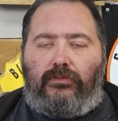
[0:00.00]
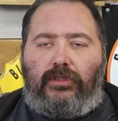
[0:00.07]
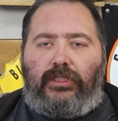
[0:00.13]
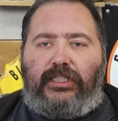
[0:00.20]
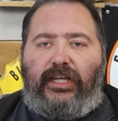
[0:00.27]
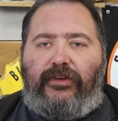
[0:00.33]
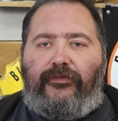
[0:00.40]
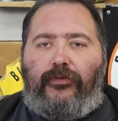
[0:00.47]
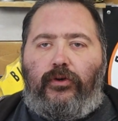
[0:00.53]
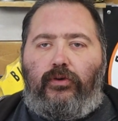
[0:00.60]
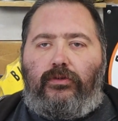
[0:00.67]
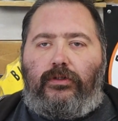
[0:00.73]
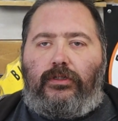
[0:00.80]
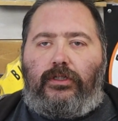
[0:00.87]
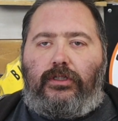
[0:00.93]

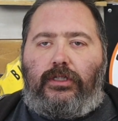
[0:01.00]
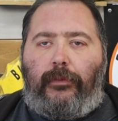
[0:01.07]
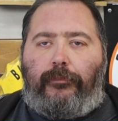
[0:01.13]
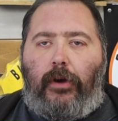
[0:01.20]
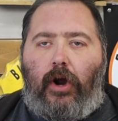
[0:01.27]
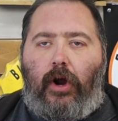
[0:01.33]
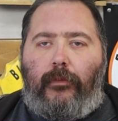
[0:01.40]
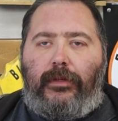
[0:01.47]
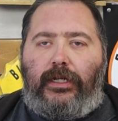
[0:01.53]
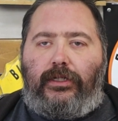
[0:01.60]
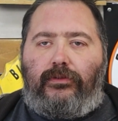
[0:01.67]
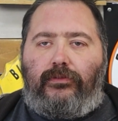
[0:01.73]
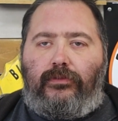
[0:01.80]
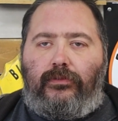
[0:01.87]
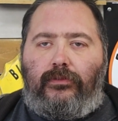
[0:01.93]
seafood department
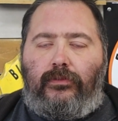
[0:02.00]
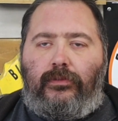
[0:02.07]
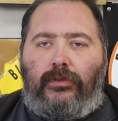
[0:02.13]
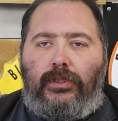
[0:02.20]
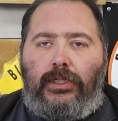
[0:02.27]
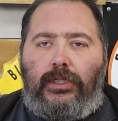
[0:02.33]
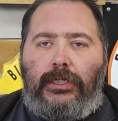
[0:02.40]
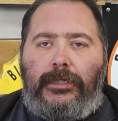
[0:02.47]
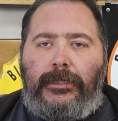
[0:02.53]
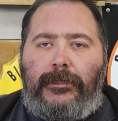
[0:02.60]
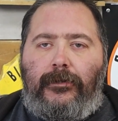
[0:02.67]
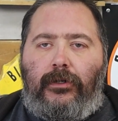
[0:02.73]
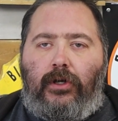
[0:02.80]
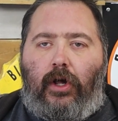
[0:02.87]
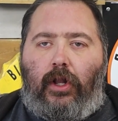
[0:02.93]

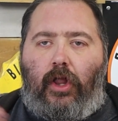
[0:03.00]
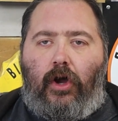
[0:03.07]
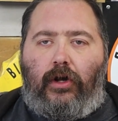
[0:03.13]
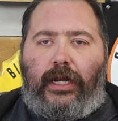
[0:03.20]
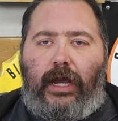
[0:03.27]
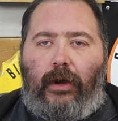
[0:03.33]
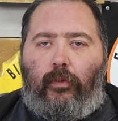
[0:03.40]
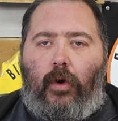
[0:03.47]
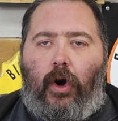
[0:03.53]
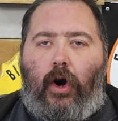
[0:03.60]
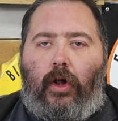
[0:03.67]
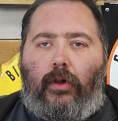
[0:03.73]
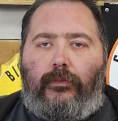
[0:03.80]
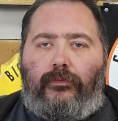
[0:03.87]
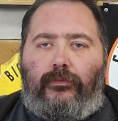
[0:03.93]
along that wall.
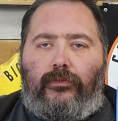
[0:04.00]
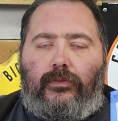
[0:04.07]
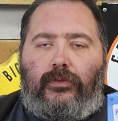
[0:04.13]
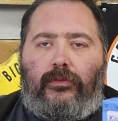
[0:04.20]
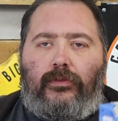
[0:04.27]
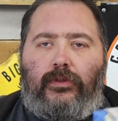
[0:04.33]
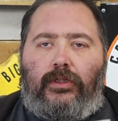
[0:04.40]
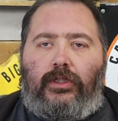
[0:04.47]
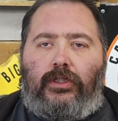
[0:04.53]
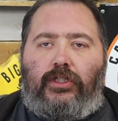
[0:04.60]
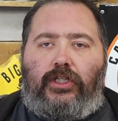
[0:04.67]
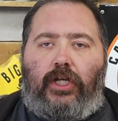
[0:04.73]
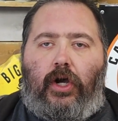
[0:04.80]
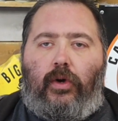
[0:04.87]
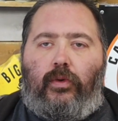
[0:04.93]

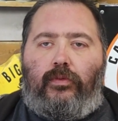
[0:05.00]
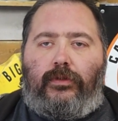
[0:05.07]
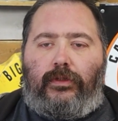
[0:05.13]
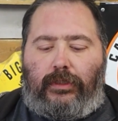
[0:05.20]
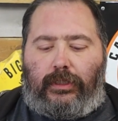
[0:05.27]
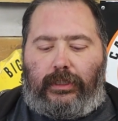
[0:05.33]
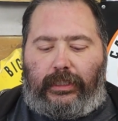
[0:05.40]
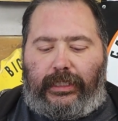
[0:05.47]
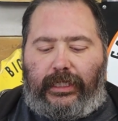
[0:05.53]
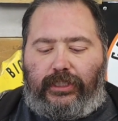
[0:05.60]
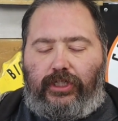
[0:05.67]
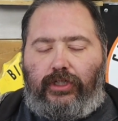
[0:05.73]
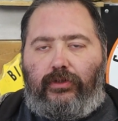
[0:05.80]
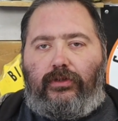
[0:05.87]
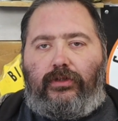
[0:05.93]
So
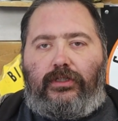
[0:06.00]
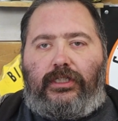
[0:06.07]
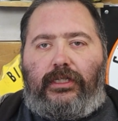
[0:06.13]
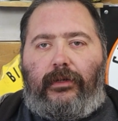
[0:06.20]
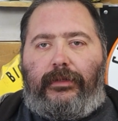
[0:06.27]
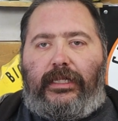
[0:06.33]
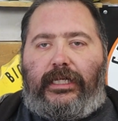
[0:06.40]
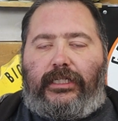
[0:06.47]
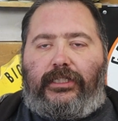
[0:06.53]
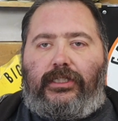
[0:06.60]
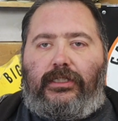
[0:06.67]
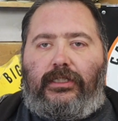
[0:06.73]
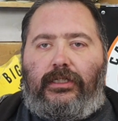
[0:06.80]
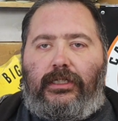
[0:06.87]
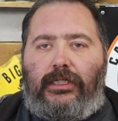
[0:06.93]
get you some of this.